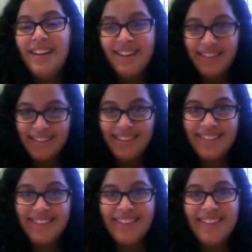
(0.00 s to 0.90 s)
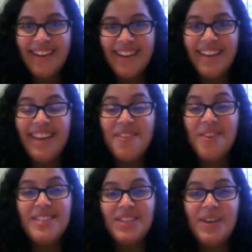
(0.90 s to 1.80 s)
I can't
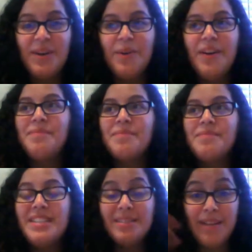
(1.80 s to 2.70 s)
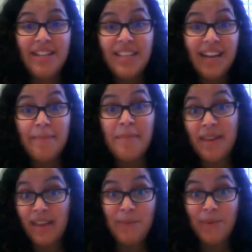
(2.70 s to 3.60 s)
wait to go. This means that I'll be
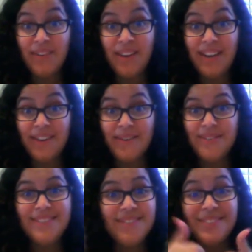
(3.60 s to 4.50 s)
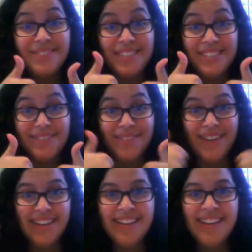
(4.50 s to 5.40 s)
making more videos, which is
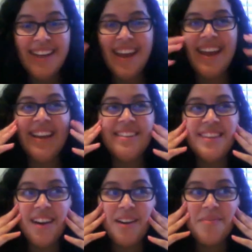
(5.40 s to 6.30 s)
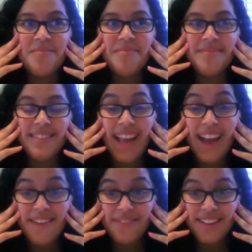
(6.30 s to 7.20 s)
fun, and
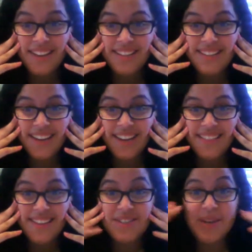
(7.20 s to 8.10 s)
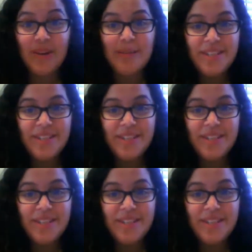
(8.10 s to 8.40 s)
I finally get to get things going on my